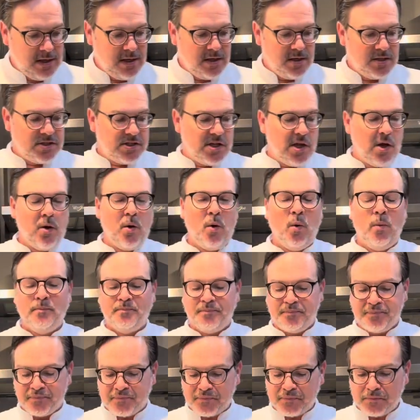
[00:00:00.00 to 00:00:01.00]
So
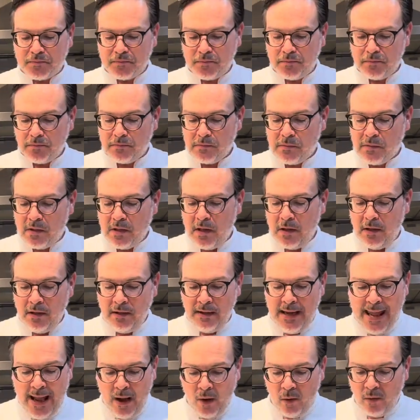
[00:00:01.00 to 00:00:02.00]

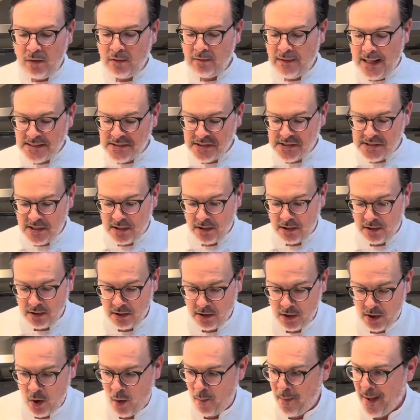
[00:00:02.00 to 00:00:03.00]
now let's
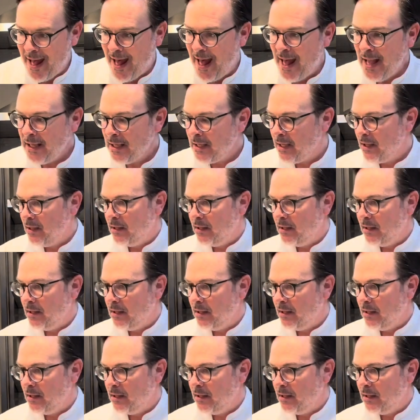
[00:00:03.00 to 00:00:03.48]
go back